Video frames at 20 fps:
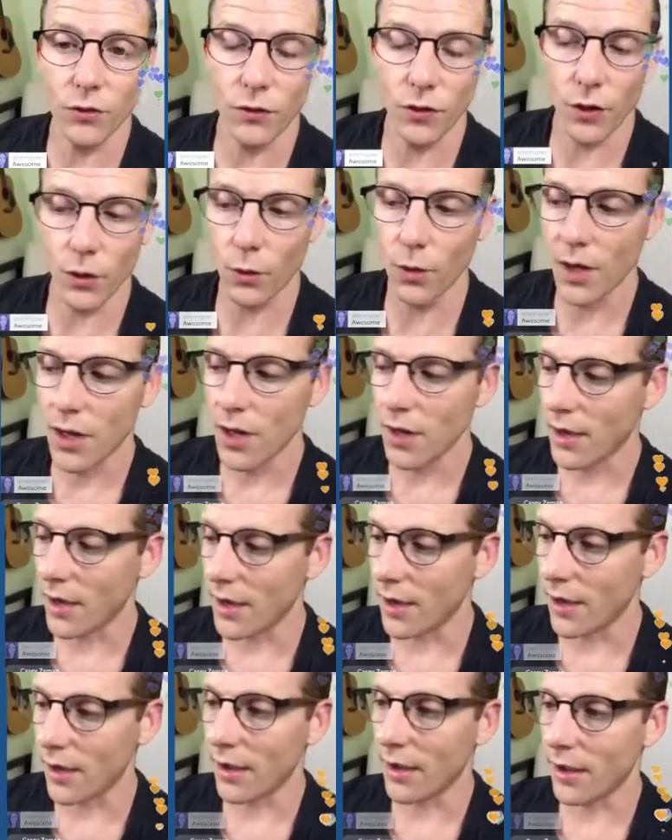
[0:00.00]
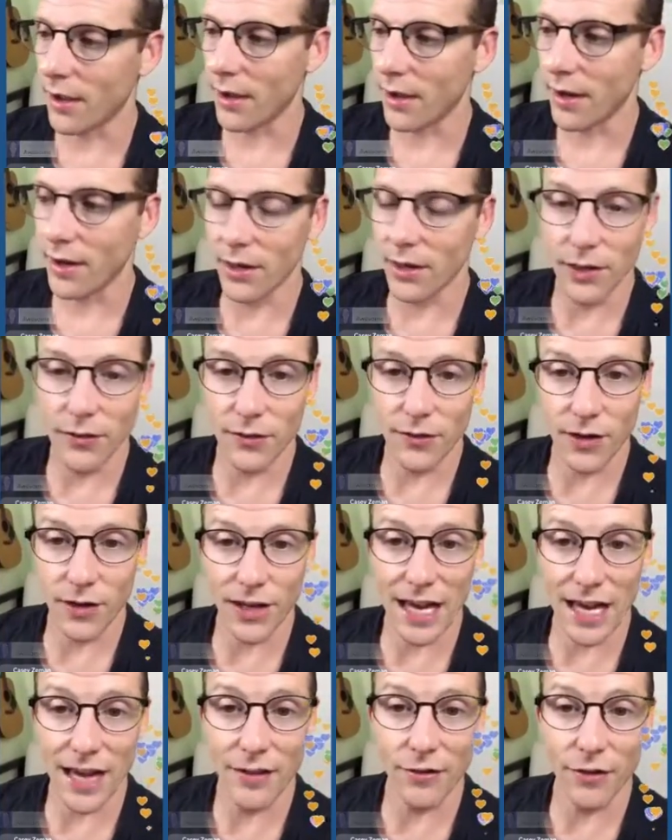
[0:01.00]
So it's
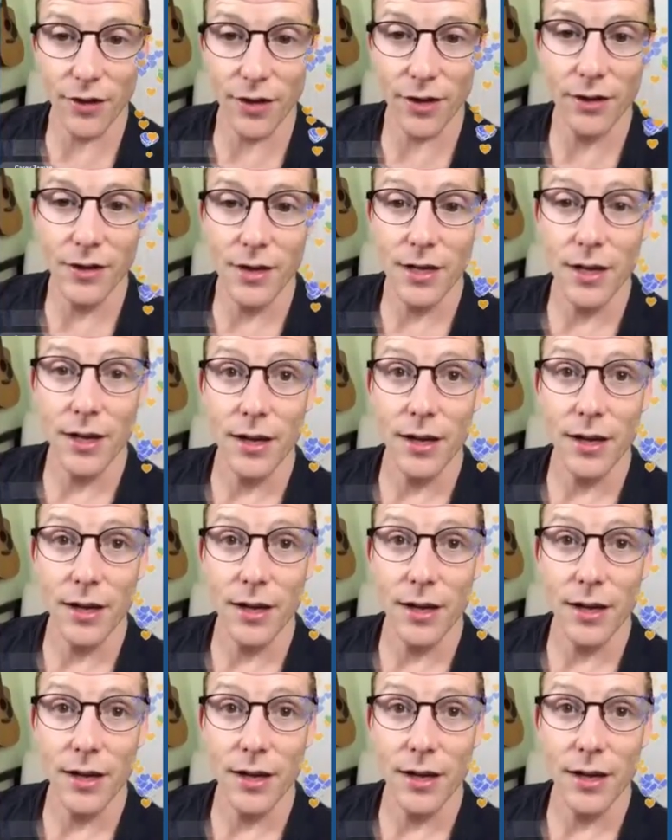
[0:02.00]
a kind of